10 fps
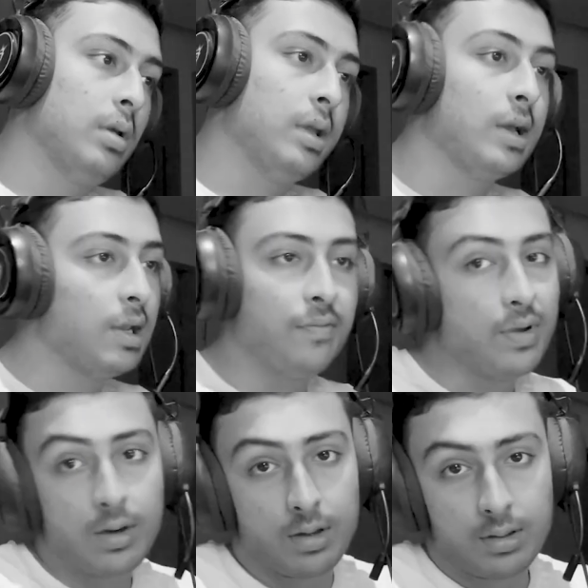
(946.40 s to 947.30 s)
Really
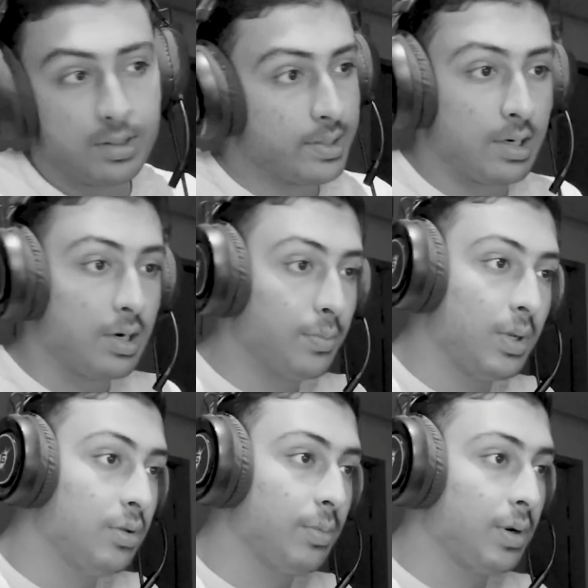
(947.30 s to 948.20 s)
weird start
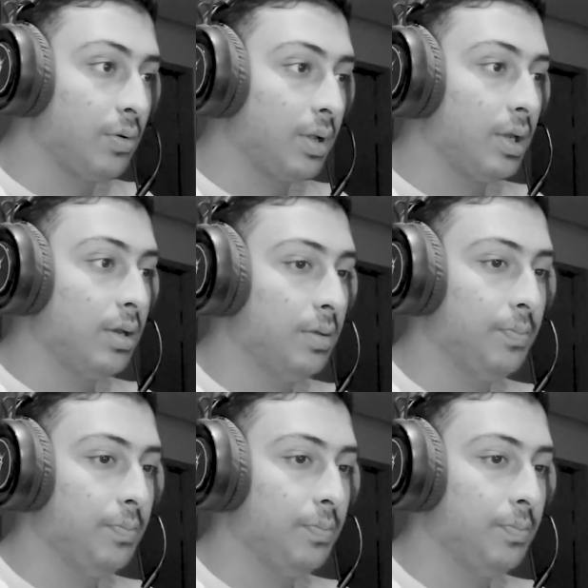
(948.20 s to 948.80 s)
menu, but okay.